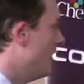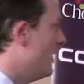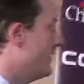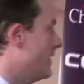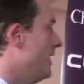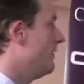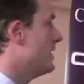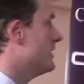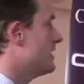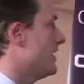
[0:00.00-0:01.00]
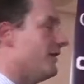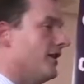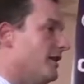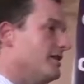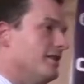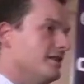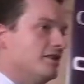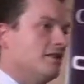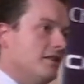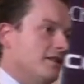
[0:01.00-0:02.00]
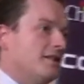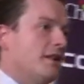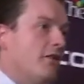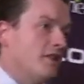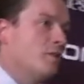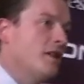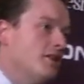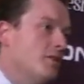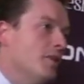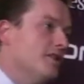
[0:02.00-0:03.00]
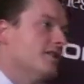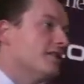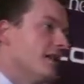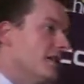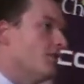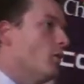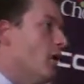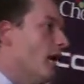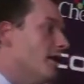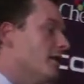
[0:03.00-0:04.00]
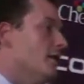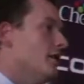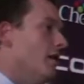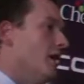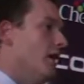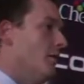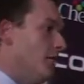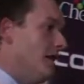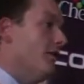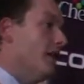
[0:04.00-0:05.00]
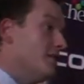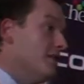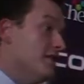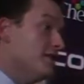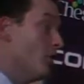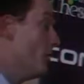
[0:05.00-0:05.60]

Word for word: Uh, the left-hand side of that is there's a self-explanatory business case for why um, the investment is so